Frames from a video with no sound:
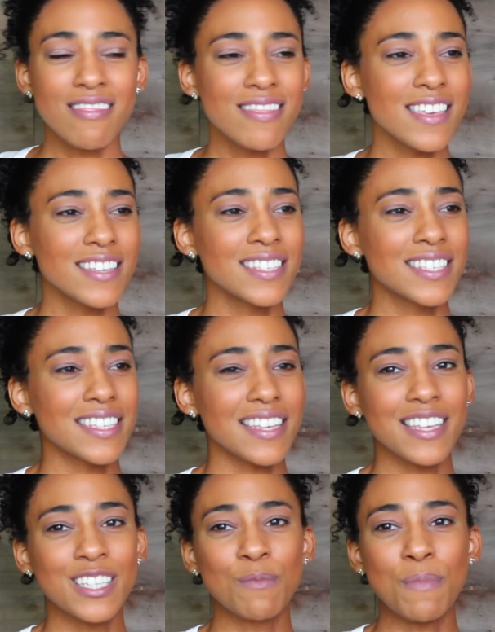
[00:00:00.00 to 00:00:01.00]
This
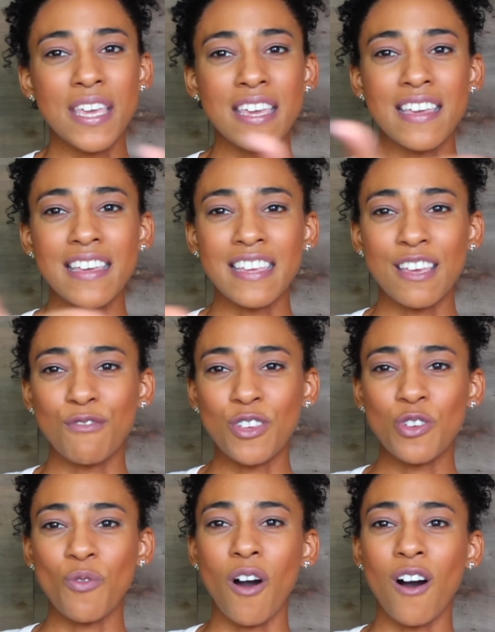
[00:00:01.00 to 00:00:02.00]
is me
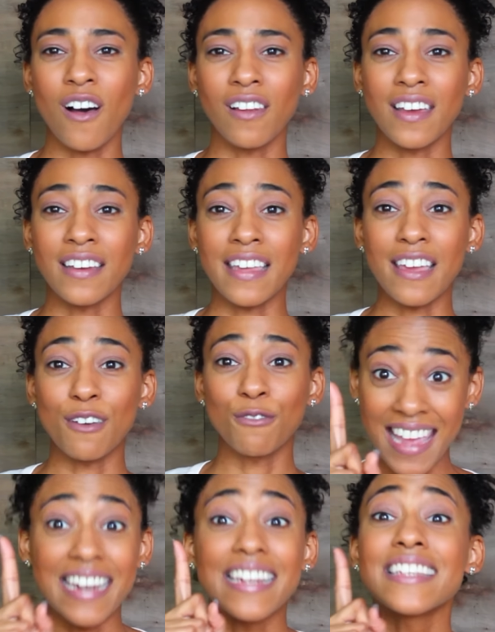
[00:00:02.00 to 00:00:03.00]
giving you all a gift,
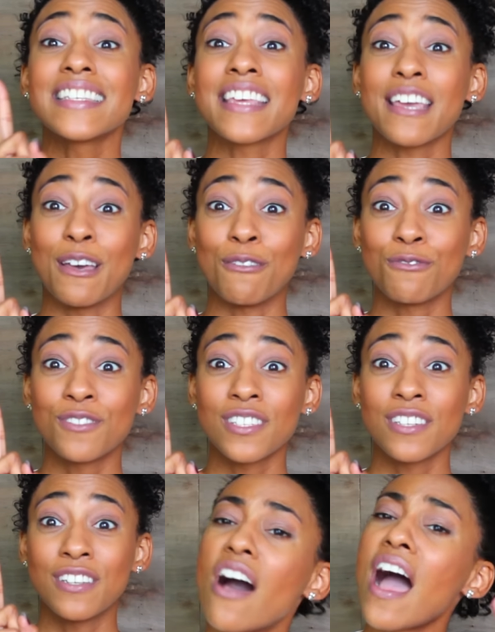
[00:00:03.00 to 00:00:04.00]
and it is a
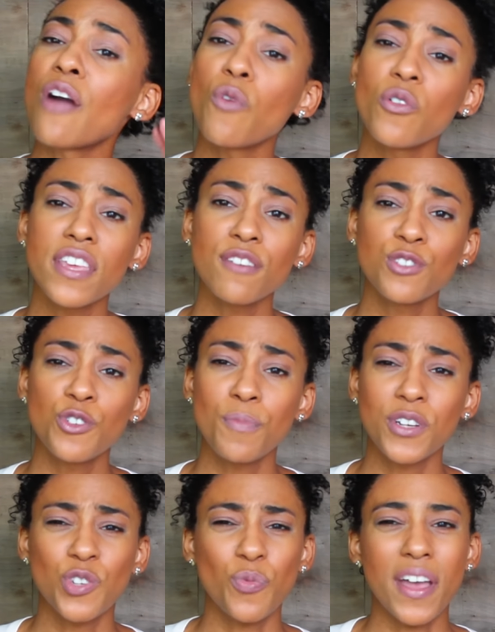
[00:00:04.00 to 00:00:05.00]
gift. Now, I won't give too
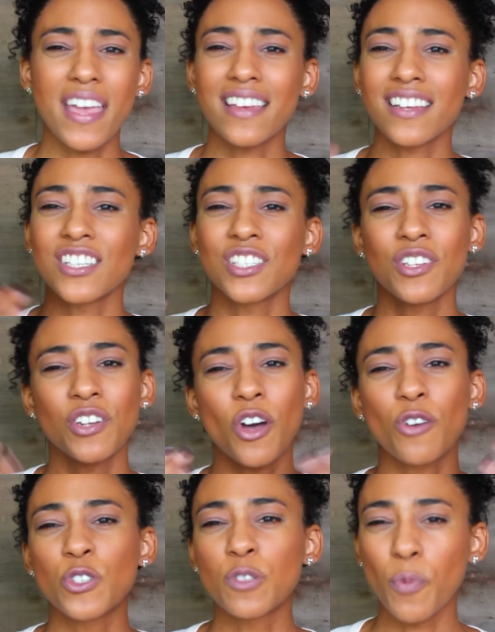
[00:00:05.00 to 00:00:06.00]
much away because, you
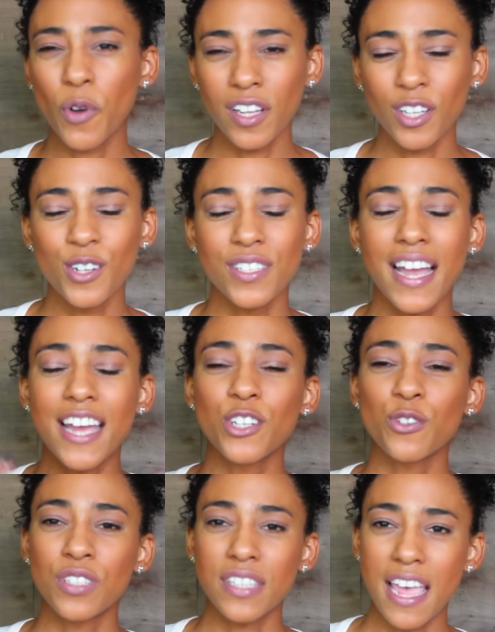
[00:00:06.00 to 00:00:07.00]
know, spoilers, I
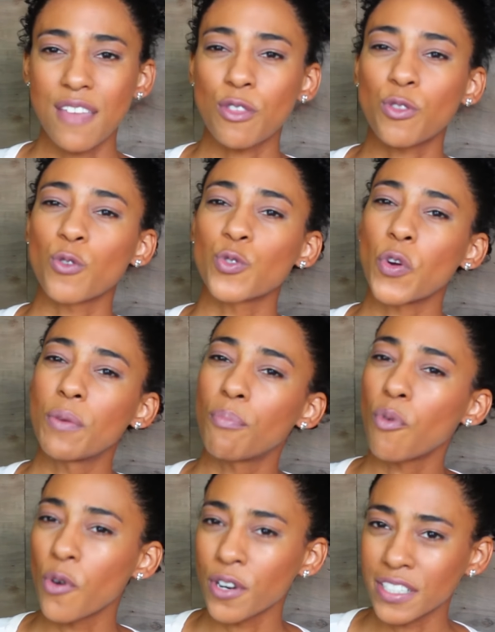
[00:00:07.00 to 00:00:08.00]
understand that those are
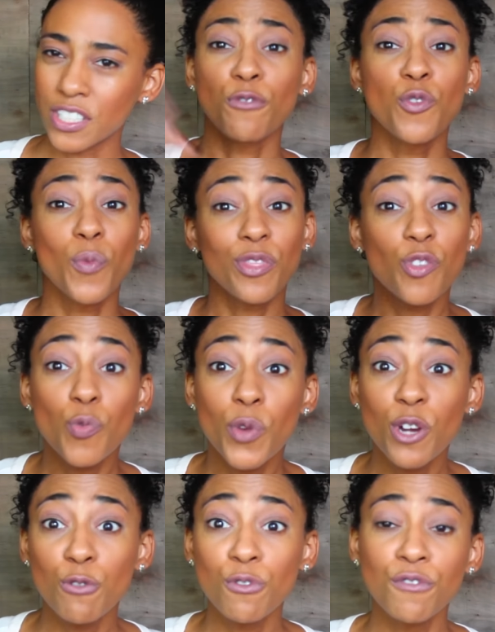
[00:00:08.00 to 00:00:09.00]
important. If you want the
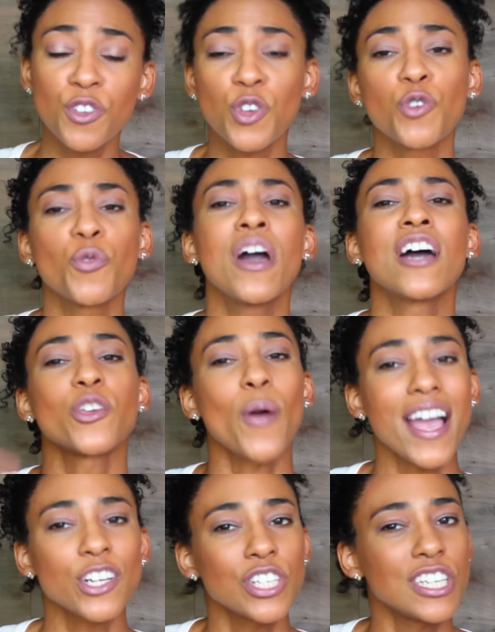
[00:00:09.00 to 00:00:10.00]
real review, you'll
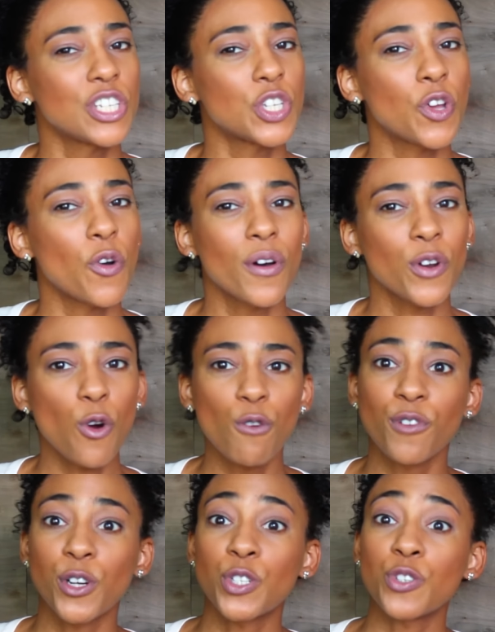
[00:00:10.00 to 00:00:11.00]
actually need to go on
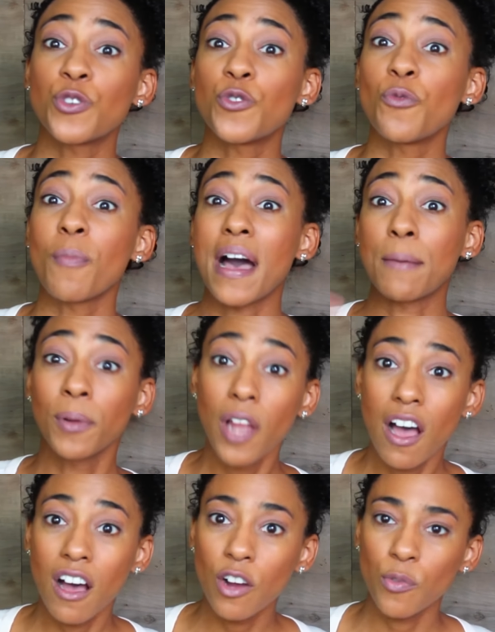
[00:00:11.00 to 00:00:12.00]
over to my
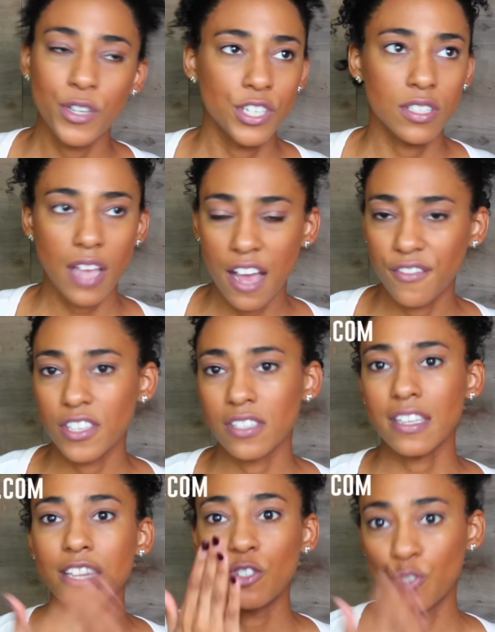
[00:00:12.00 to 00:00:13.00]
blog, which is
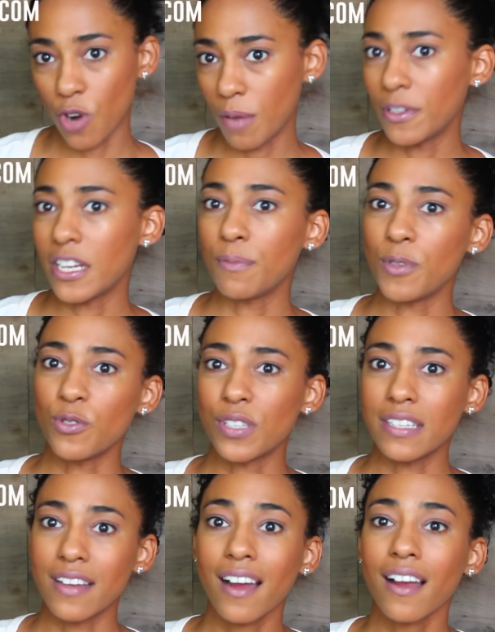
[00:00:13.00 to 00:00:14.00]
obviously
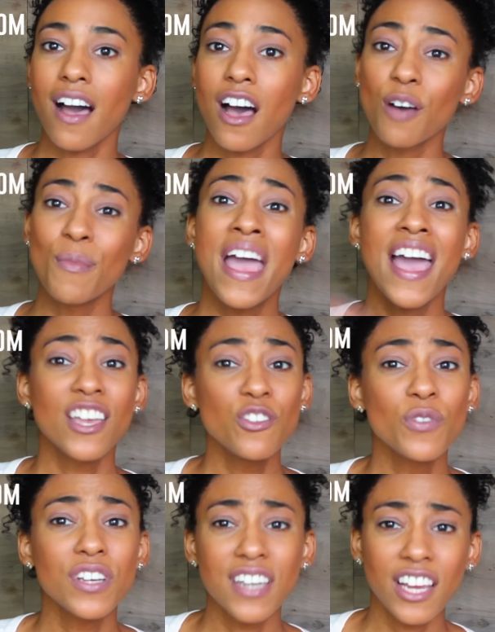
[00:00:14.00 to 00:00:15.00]
dramadebuc.com, and
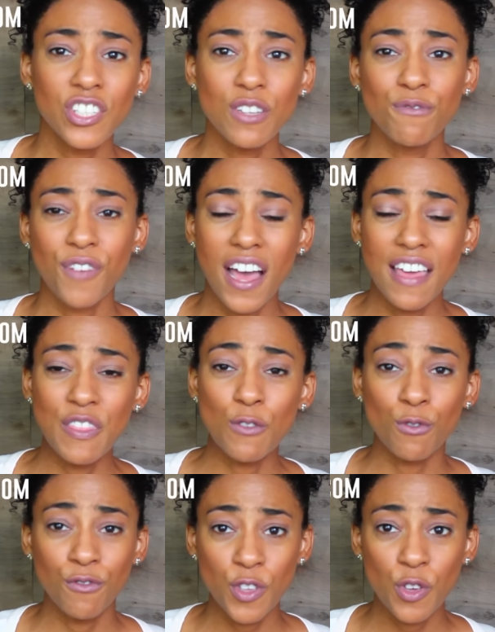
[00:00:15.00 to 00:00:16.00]
you can actually find
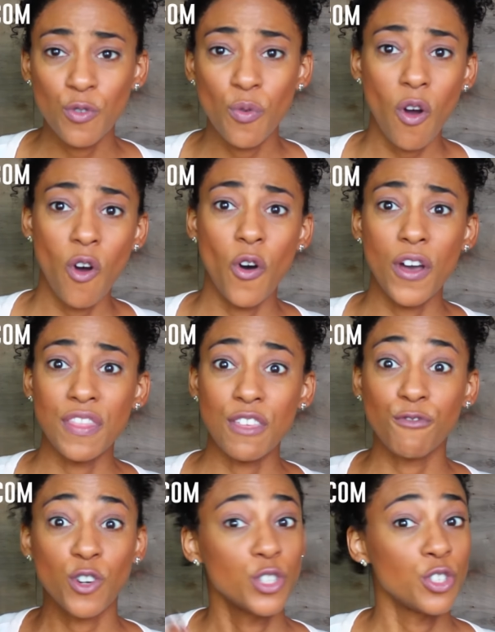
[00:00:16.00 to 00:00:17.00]
the review on
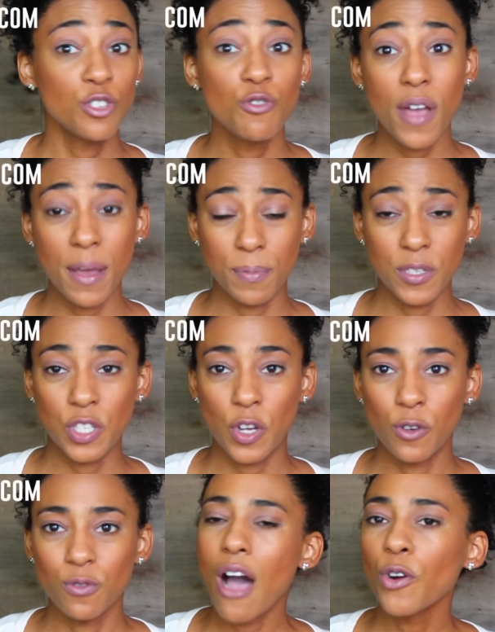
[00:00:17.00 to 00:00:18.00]
the first two
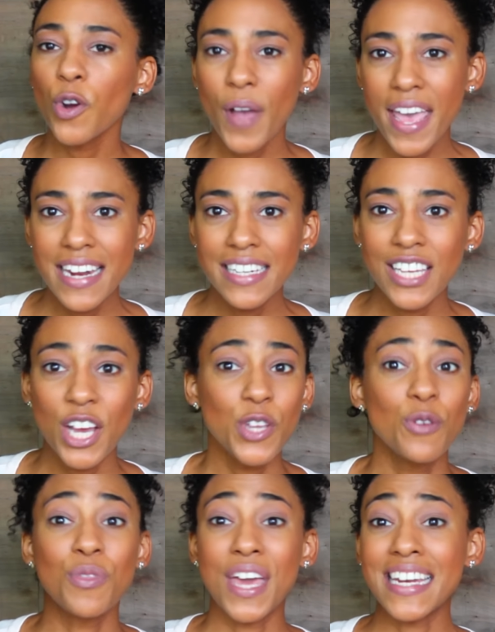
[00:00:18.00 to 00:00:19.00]
episodes. I'll go ahead and tell
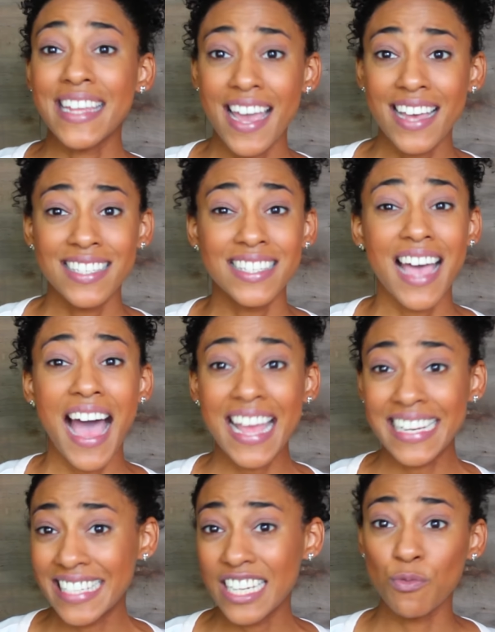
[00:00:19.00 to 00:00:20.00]
you that, yes,
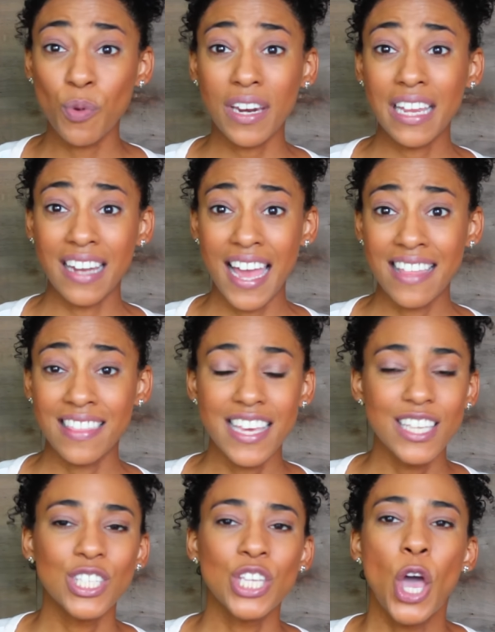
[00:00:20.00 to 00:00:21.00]
I did really like
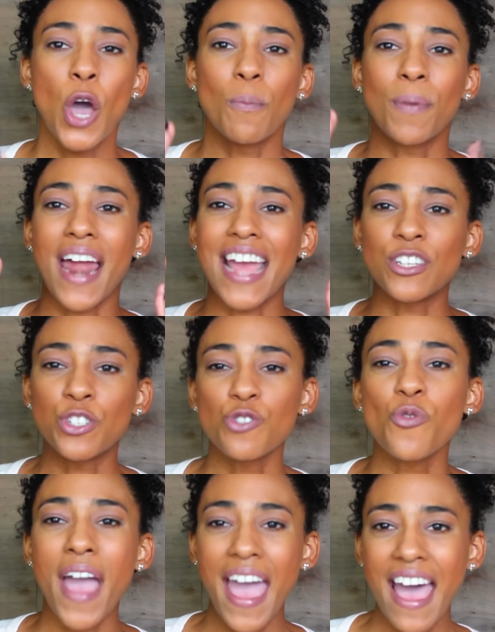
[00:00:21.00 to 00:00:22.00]
this, but I
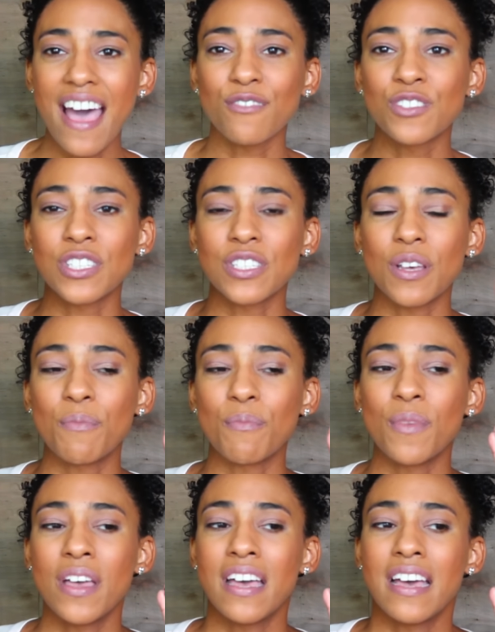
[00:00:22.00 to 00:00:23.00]
do have some